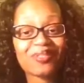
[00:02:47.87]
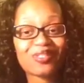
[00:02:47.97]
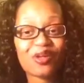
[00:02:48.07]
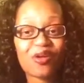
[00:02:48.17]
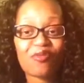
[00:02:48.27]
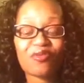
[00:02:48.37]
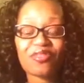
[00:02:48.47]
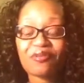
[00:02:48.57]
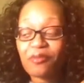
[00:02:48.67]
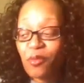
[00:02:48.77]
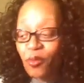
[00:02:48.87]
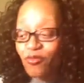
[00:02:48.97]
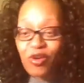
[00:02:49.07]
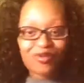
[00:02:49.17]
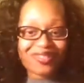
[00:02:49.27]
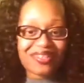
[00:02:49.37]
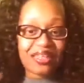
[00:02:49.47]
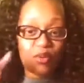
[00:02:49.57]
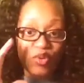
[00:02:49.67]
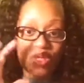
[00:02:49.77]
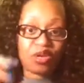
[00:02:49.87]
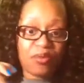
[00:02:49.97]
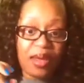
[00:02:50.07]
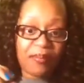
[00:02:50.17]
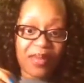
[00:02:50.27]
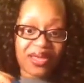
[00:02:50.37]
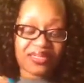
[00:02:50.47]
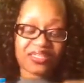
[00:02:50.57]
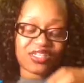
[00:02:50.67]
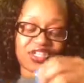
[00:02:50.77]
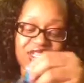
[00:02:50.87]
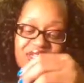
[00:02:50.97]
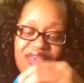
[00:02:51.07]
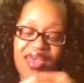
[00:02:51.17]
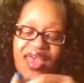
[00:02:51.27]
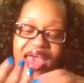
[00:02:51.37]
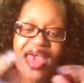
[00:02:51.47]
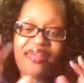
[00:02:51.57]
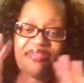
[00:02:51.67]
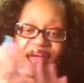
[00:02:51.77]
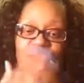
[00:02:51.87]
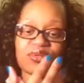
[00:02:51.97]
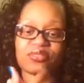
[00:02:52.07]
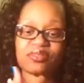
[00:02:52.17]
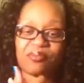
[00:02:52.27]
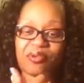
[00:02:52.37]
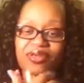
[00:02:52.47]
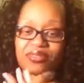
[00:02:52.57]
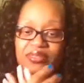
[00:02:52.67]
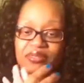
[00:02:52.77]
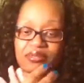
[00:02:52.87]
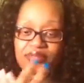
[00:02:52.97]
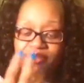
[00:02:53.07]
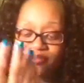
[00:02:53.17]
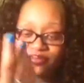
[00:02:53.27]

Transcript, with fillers: to start off with the first thing that really grabbed my attention, and that was the bracelet.